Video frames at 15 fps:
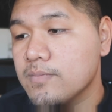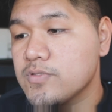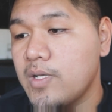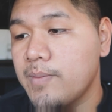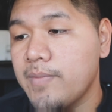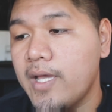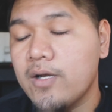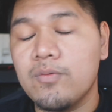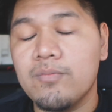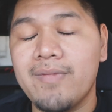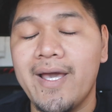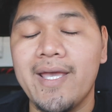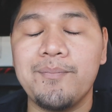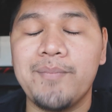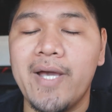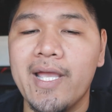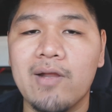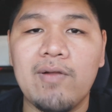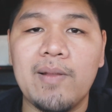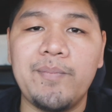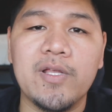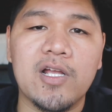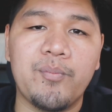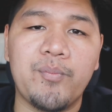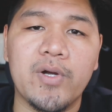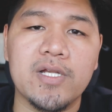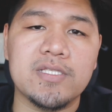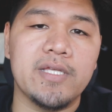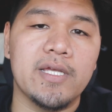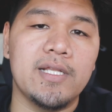So I don't mind buying replica
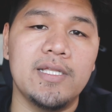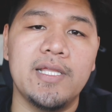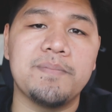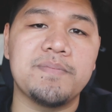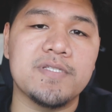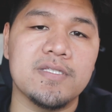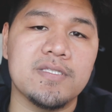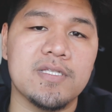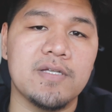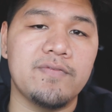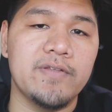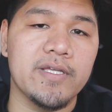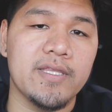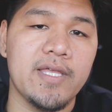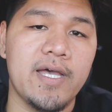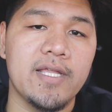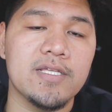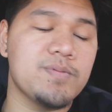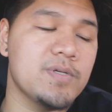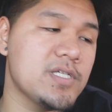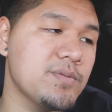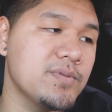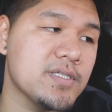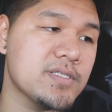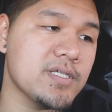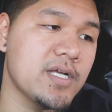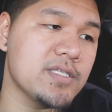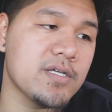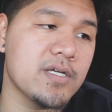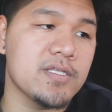parts like lips and stuff like that, especially with the
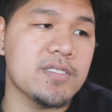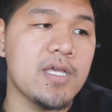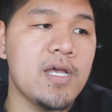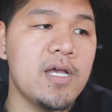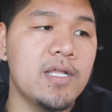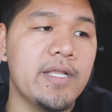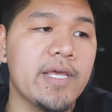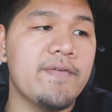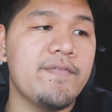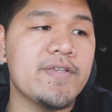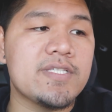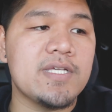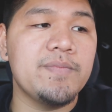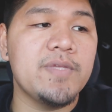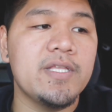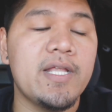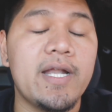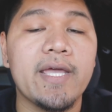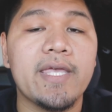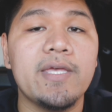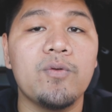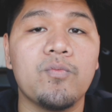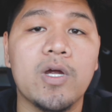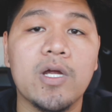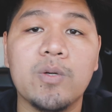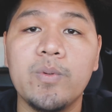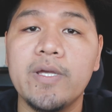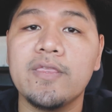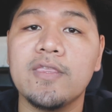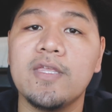side skirts. Like if it's something that I can
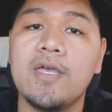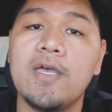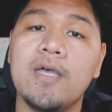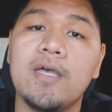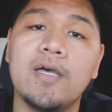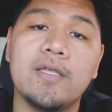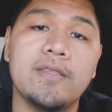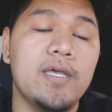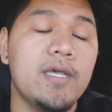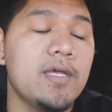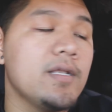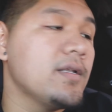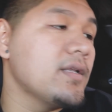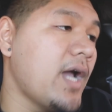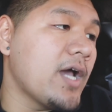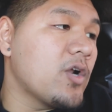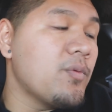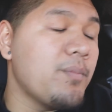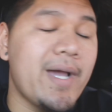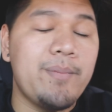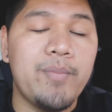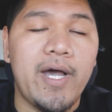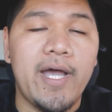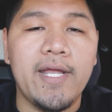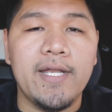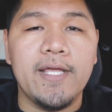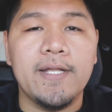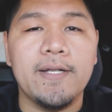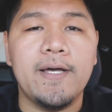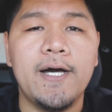work with, then I don't mind
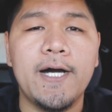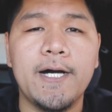buying it.